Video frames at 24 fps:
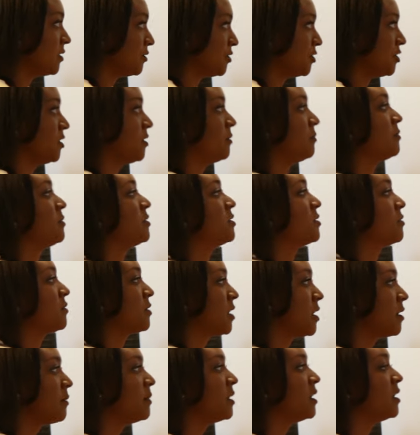They had a
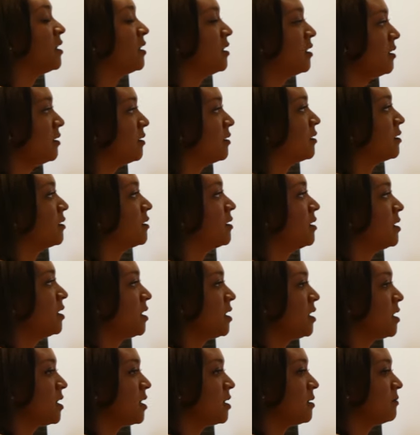program at M
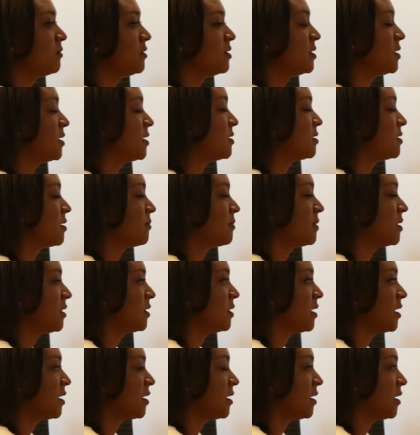T A to be
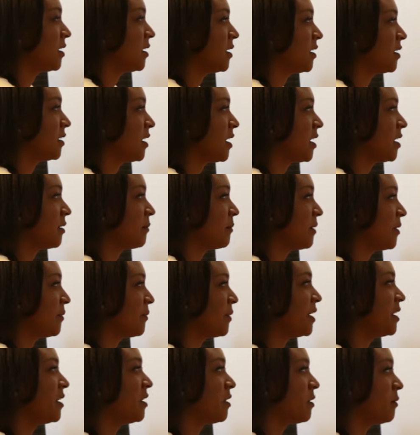able to work in
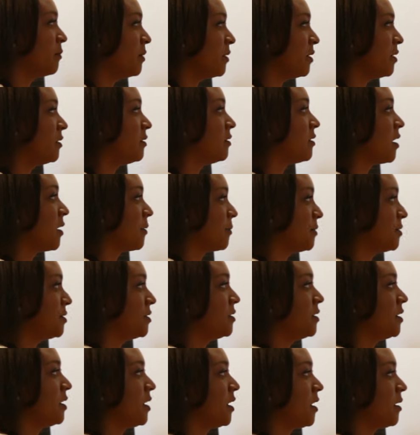workforce development
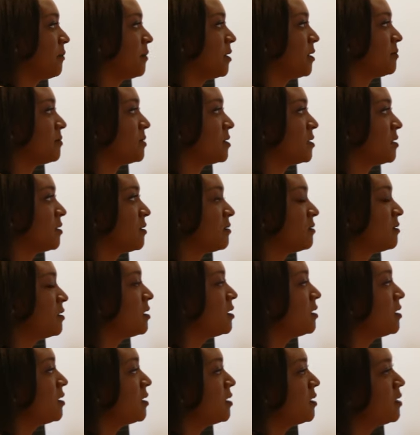type projects,
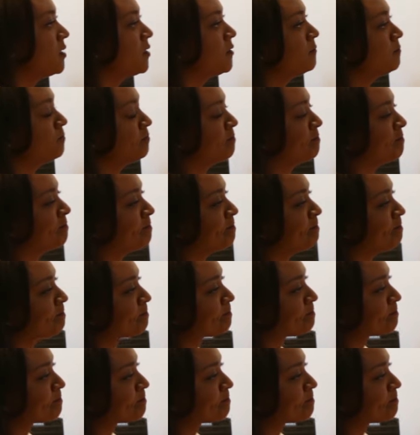so I definitely